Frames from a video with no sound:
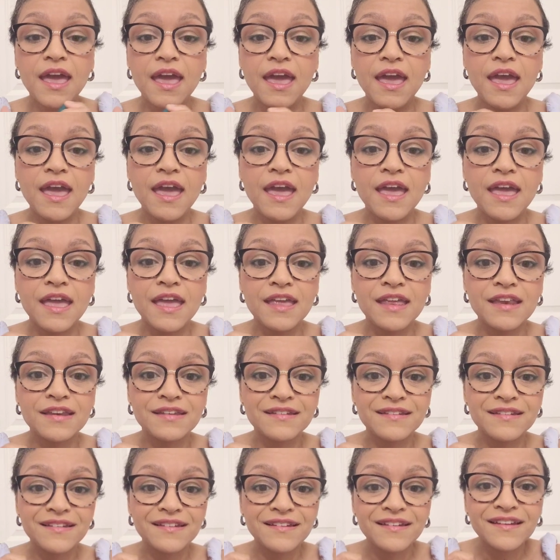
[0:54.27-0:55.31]

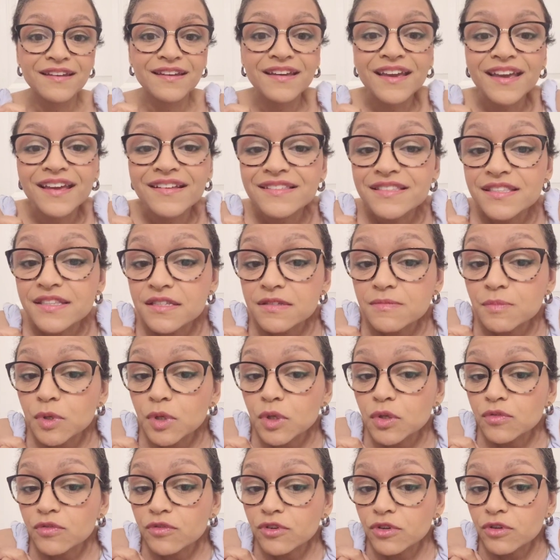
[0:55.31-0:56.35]
and it's this
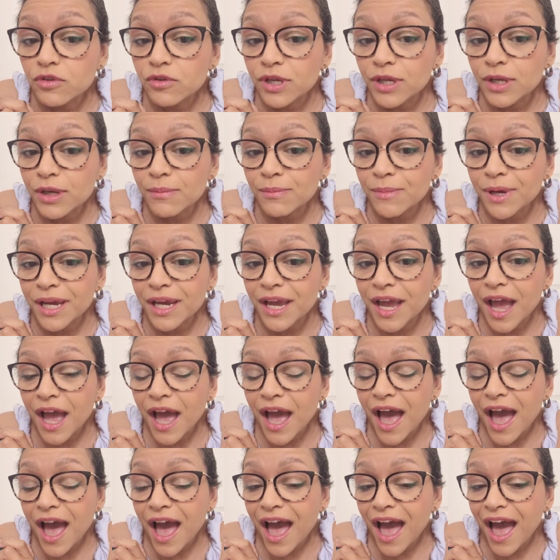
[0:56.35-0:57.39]
beautiful green on my
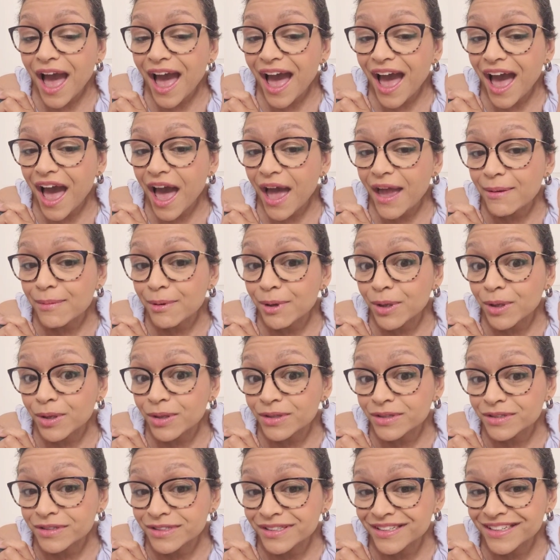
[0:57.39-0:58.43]

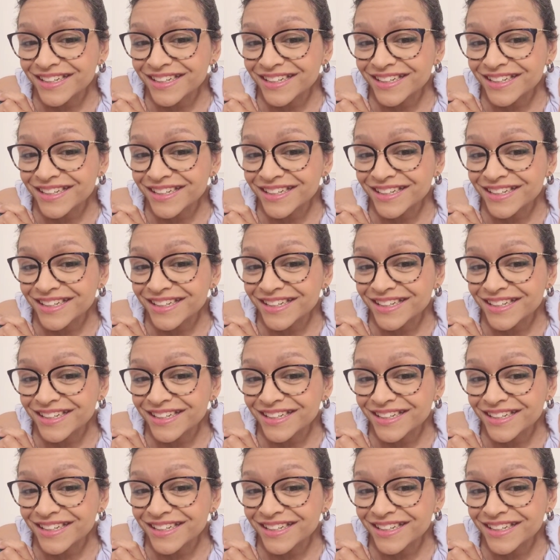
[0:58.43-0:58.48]
eyeballs.